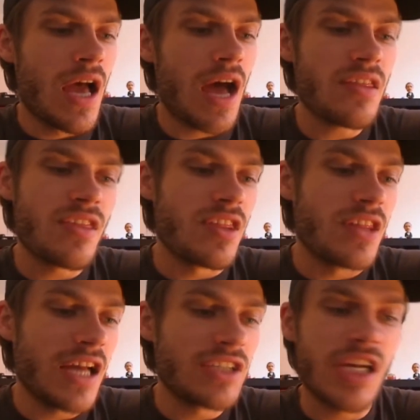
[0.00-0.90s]
Other than
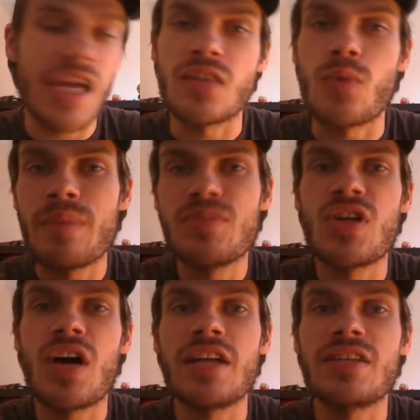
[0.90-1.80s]
that, check out the
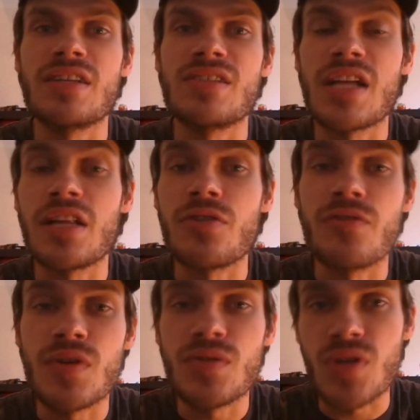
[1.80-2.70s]
website,
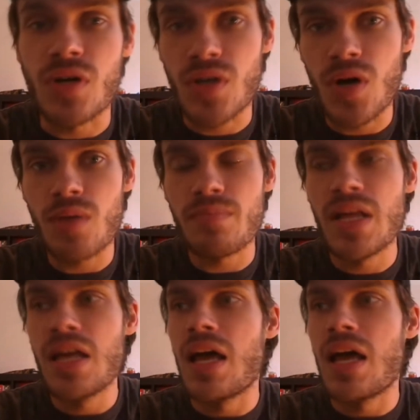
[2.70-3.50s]
castellireviews.com.